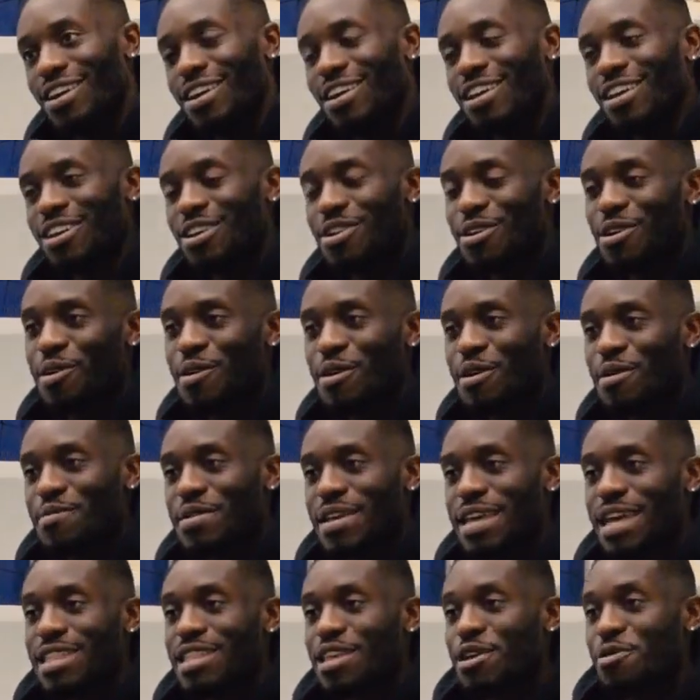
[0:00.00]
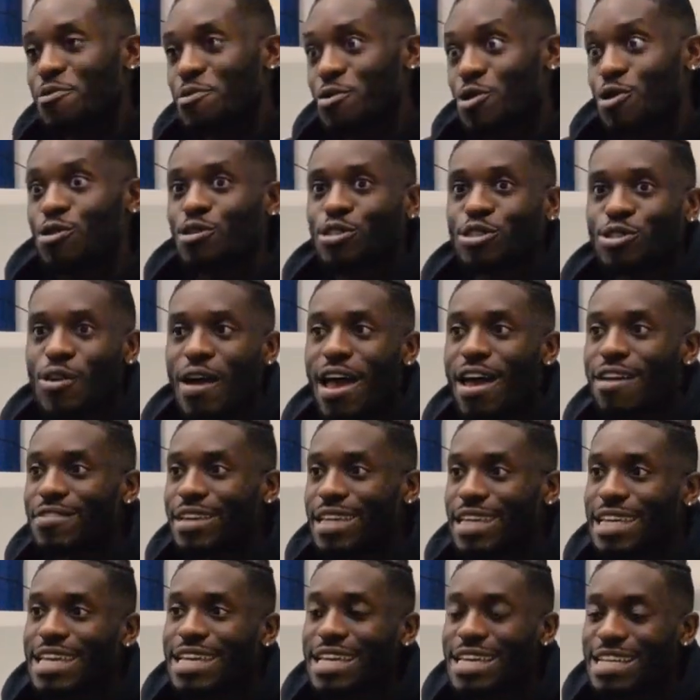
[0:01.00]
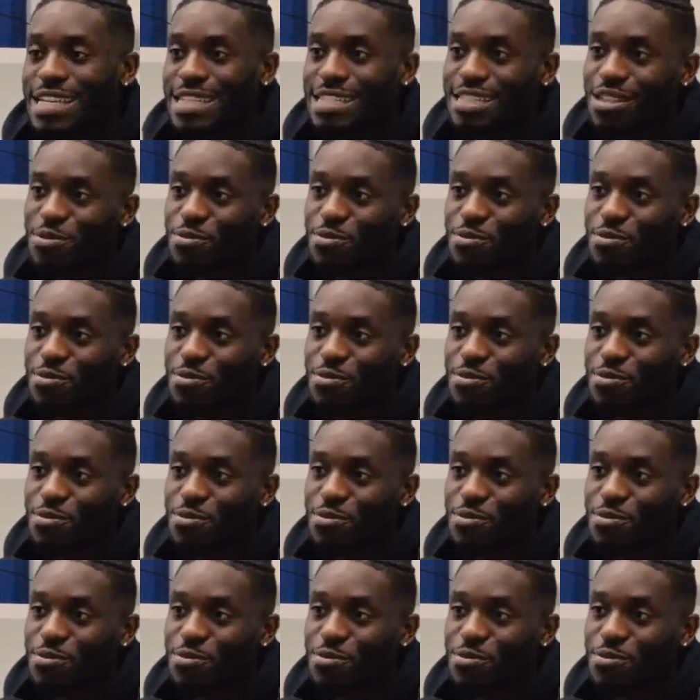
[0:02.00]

Exactly, you know what I mean? And then we're also having kids,